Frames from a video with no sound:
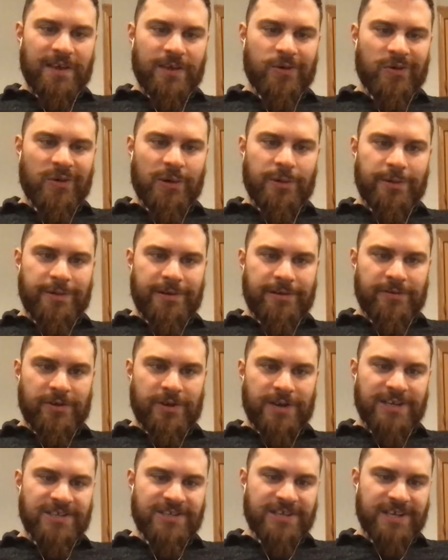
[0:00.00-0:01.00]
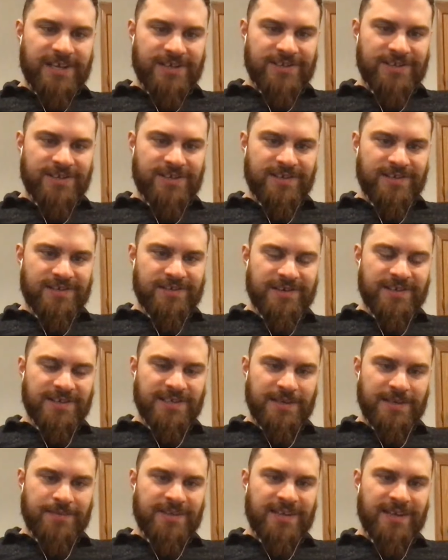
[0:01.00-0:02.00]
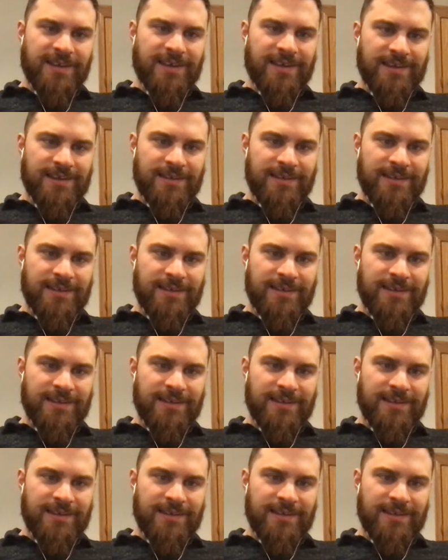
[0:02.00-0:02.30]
Croix River Education District. I'm Nick.